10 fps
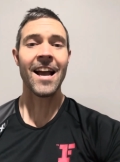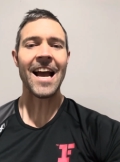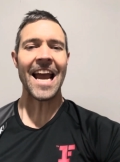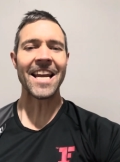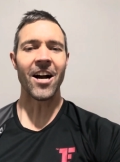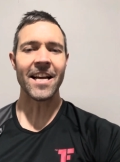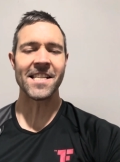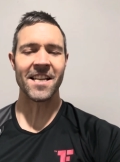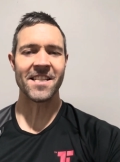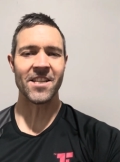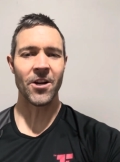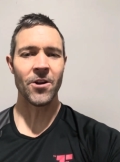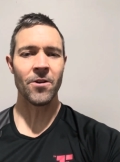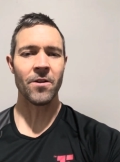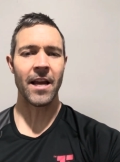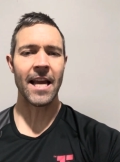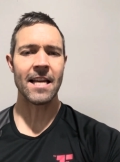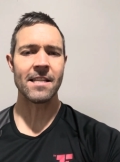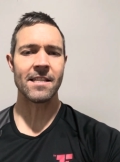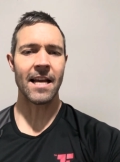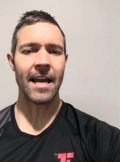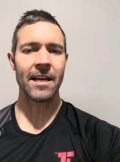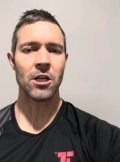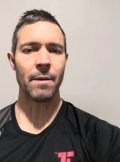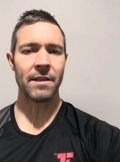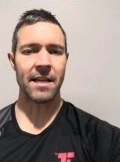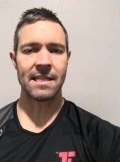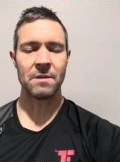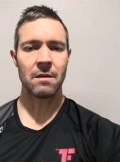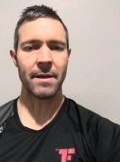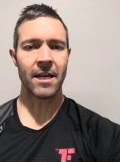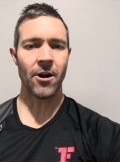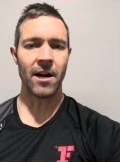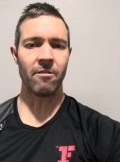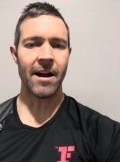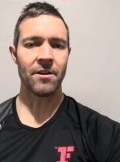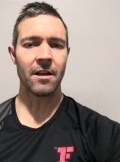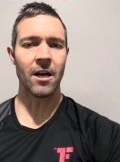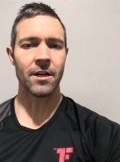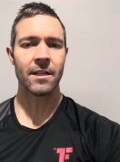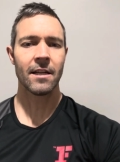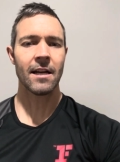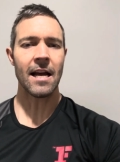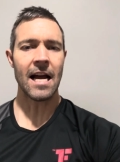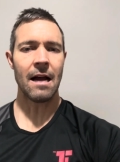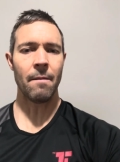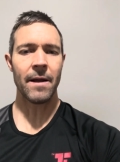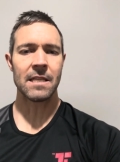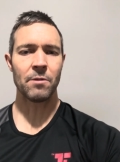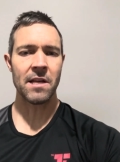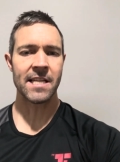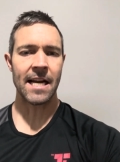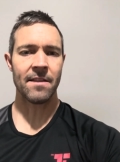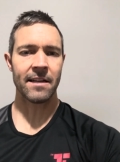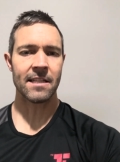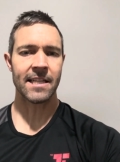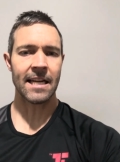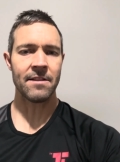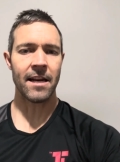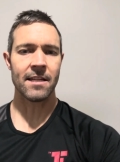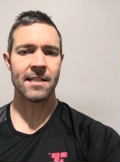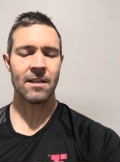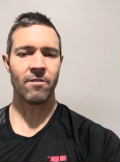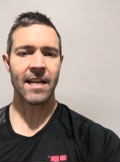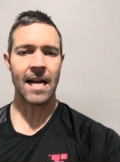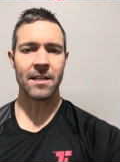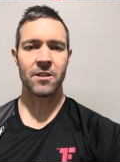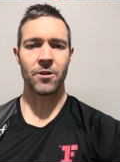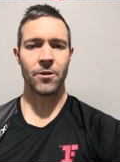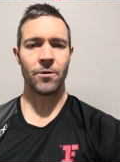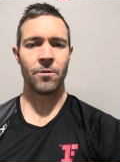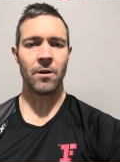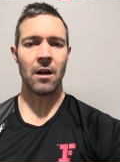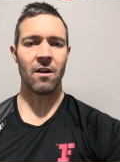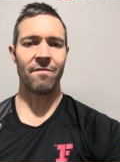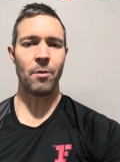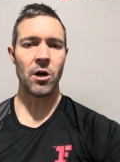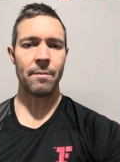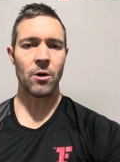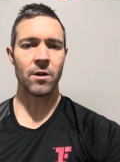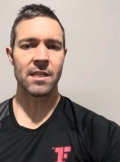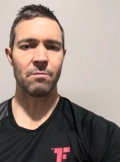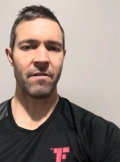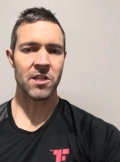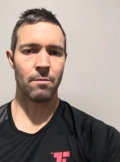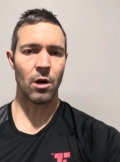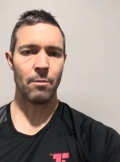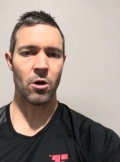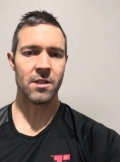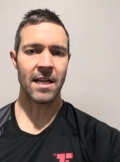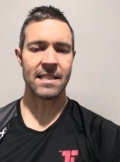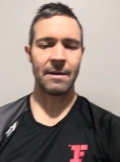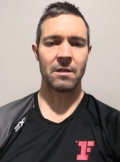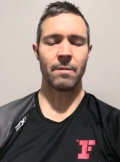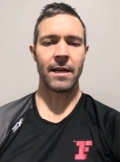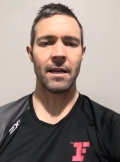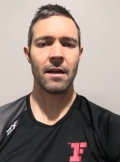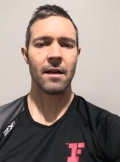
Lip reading: Hey guys, so here's a topic that seems to be going around a lot. It's a pretty sad thing to see, and that is in regards to a lot of bodybuilders, professional bodybuilders that seem to be